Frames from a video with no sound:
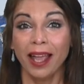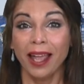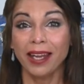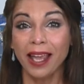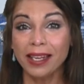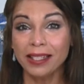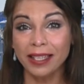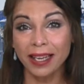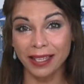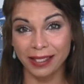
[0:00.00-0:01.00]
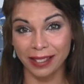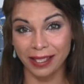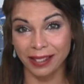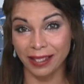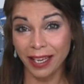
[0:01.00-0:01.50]
An ADS
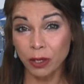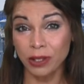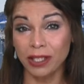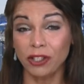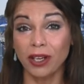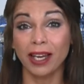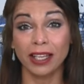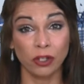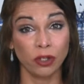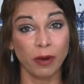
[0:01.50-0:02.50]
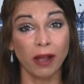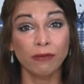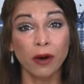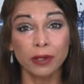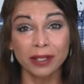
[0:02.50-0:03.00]
is an equity share issued by a
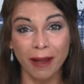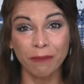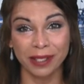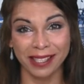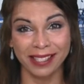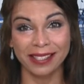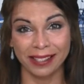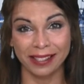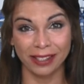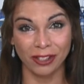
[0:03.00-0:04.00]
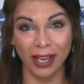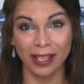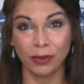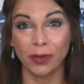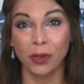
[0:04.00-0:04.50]
foreign company to list its
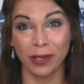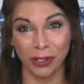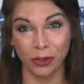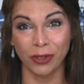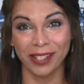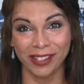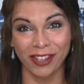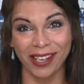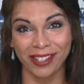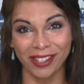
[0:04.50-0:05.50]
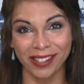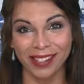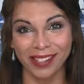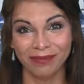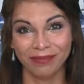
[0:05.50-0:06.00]
shares on the US stock
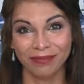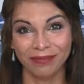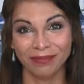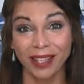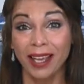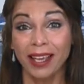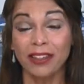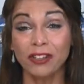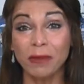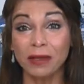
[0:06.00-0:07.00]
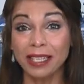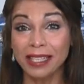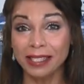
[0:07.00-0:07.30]
exchanges. The Japanese